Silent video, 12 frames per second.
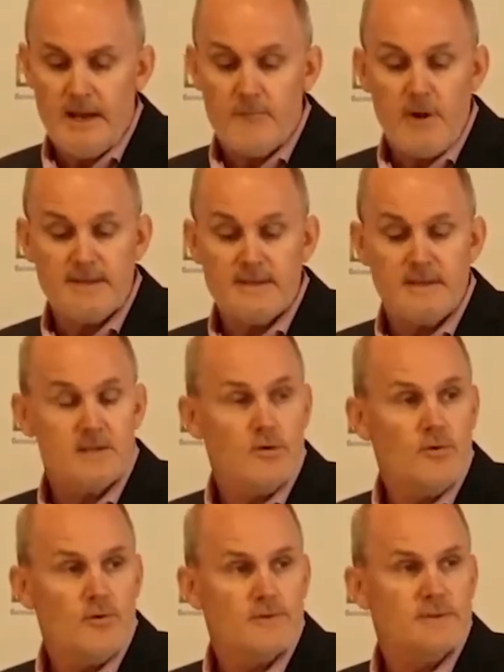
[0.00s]
runs its
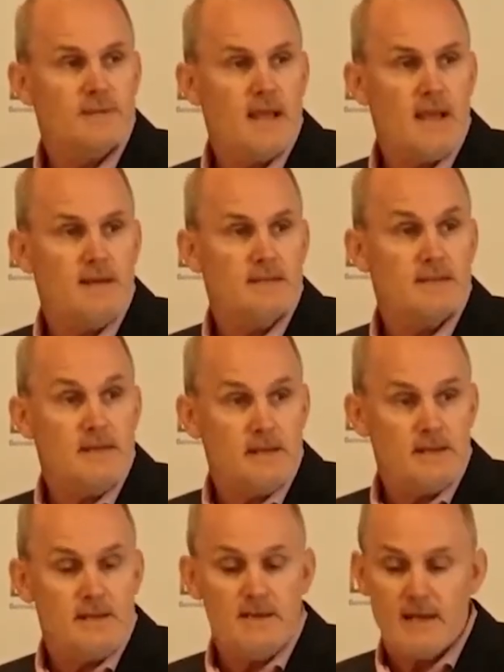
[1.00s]
course, and as
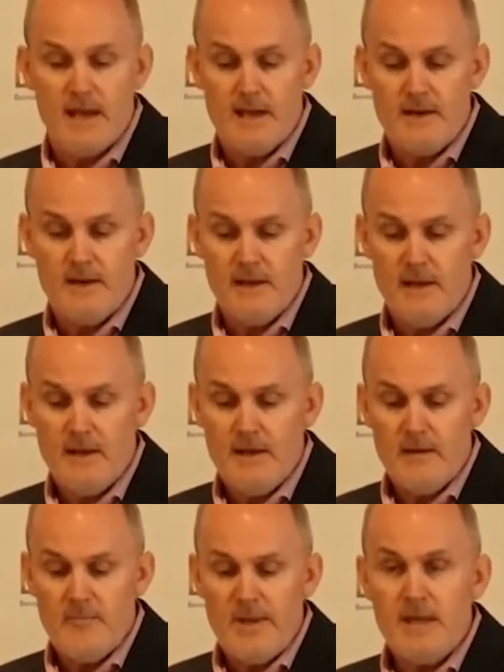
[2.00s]
Neil indicated,
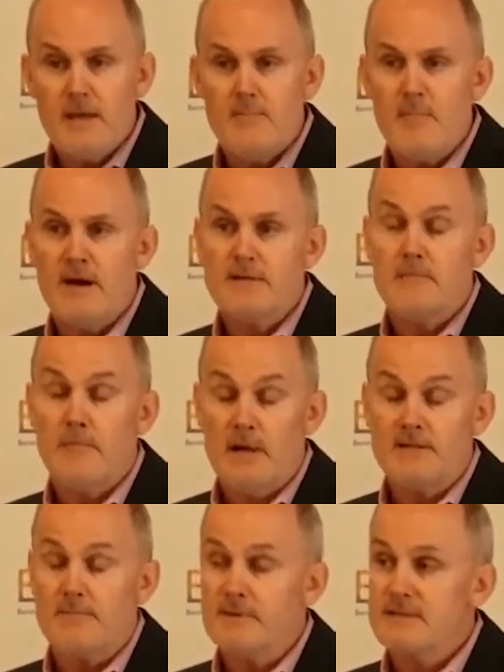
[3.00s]
PE
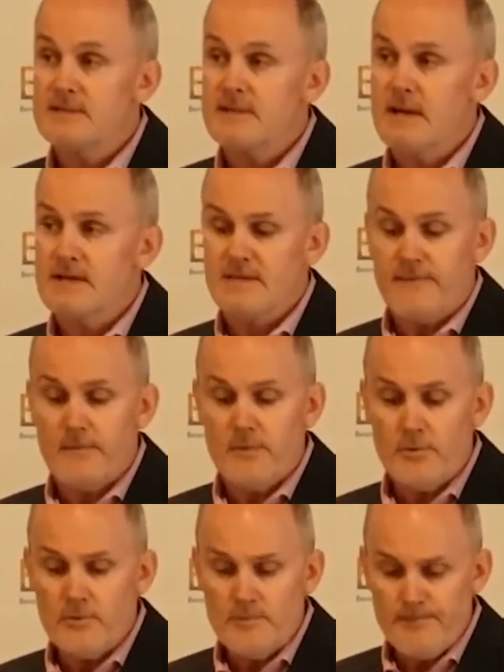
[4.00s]
multiples start to
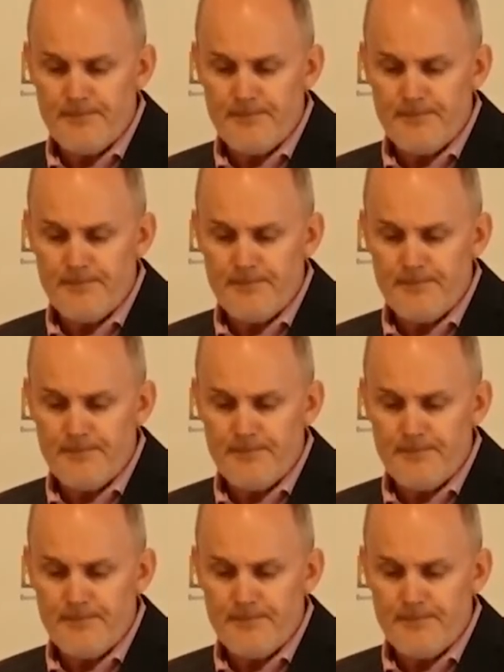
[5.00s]
fall.